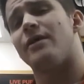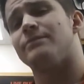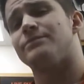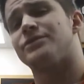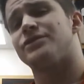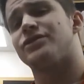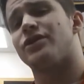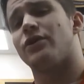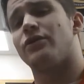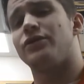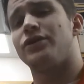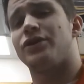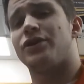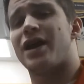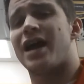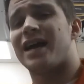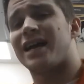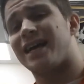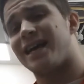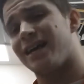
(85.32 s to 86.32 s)
So you're
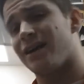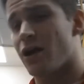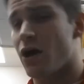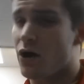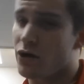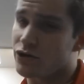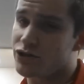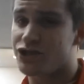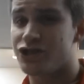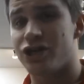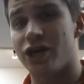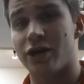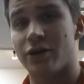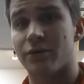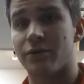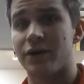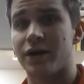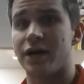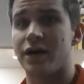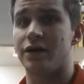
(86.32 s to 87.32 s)
not getting all
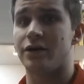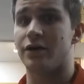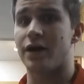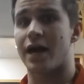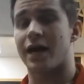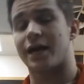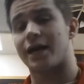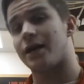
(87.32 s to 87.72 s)
jittery and you're not